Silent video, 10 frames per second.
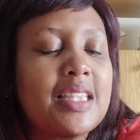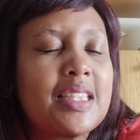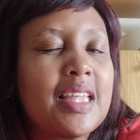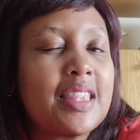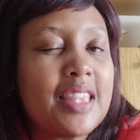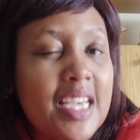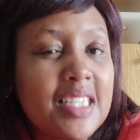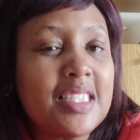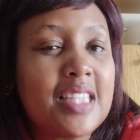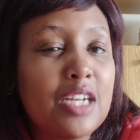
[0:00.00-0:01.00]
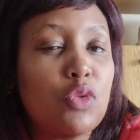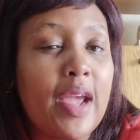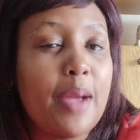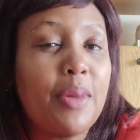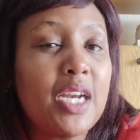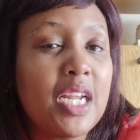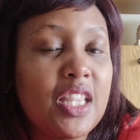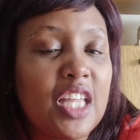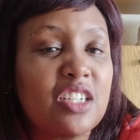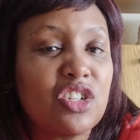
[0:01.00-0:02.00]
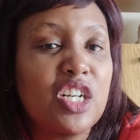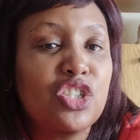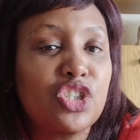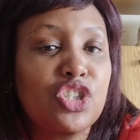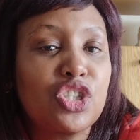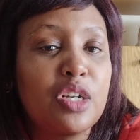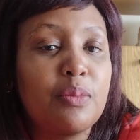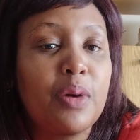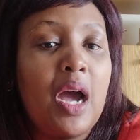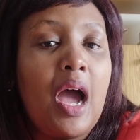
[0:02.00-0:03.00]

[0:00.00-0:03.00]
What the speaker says: the things that were happening in that relationship